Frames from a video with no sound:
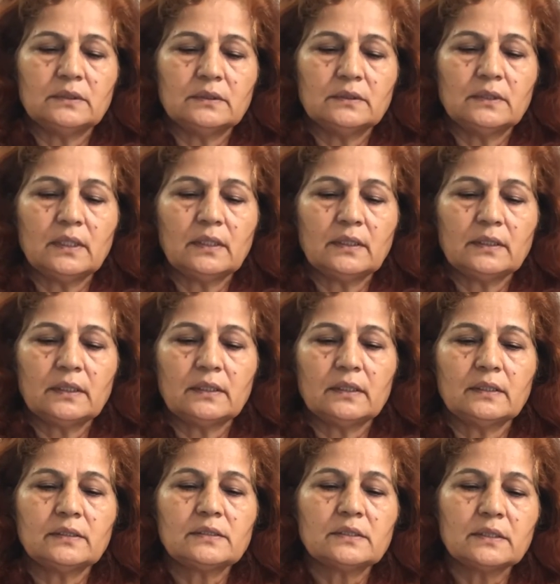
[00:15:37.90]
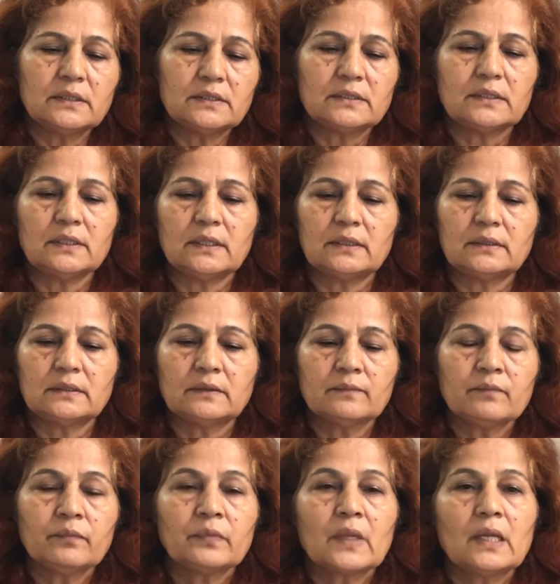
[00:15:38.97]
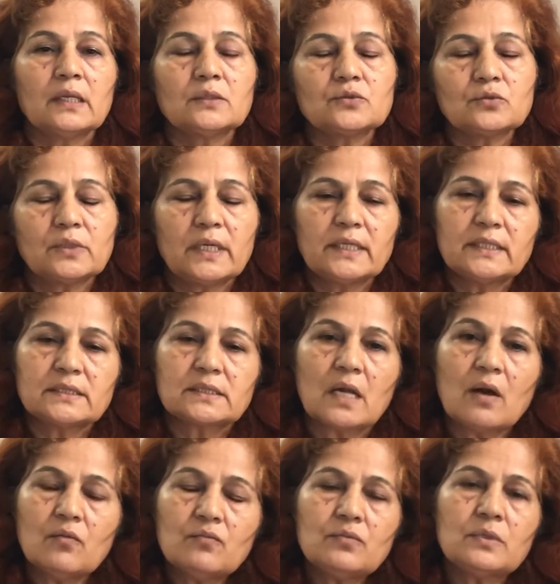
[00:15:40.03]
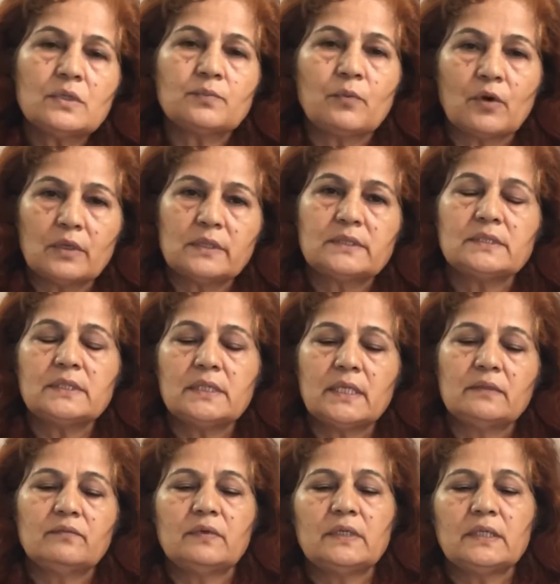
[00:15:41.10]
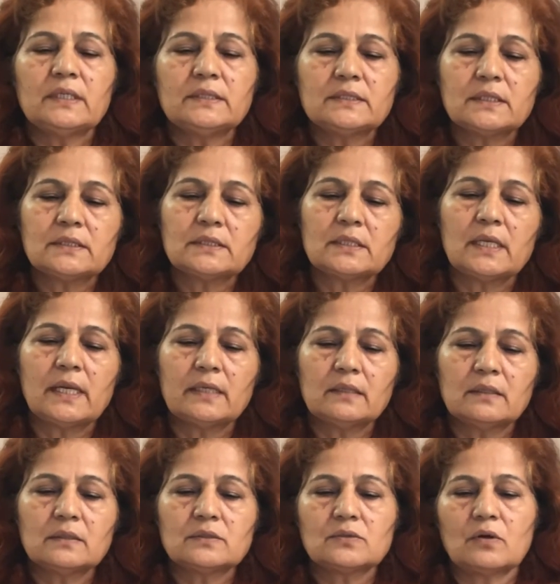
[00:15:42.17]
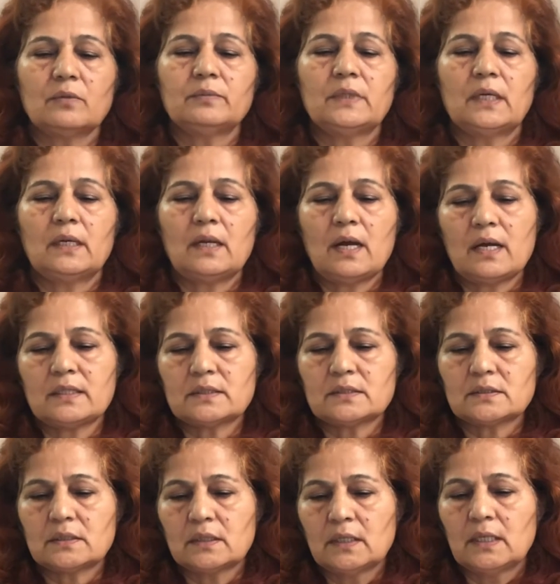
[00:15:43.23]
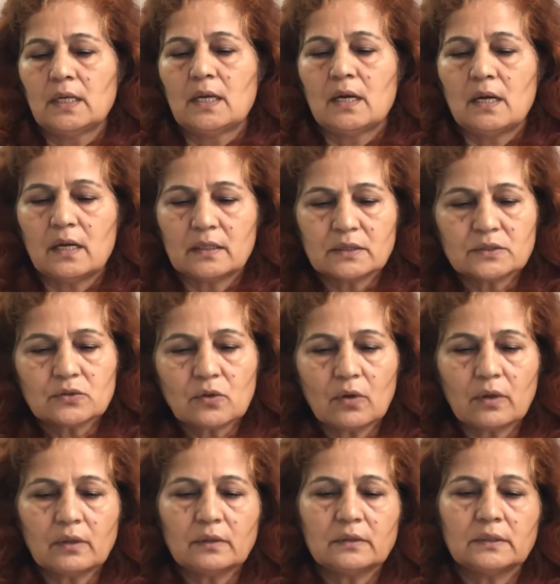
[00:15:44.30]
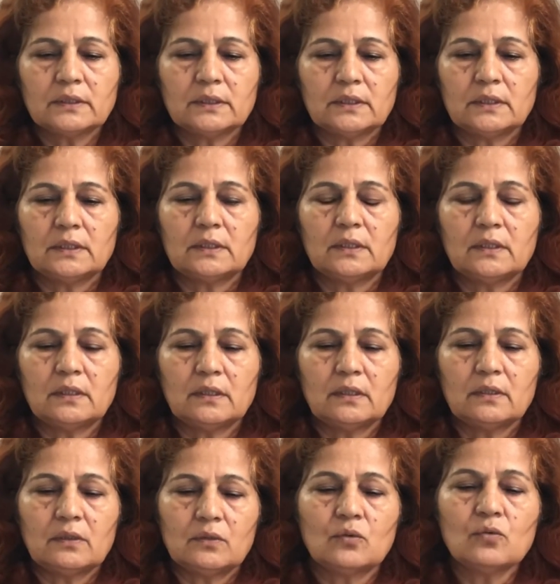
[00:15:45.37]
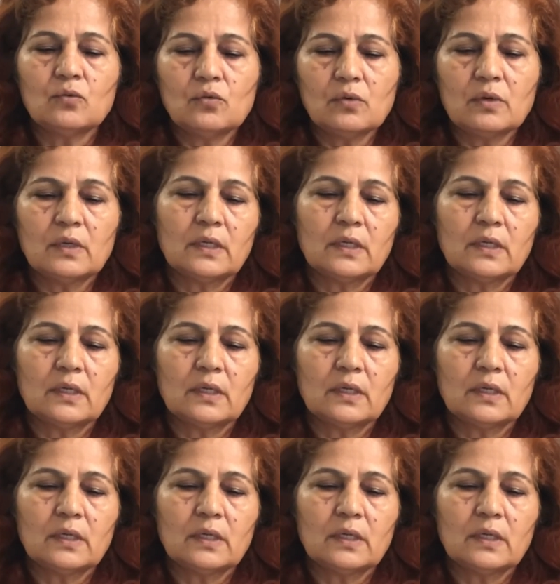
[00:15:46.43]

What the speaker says: the terrorist incident. So the discount policy advantages lenders of the last resort role.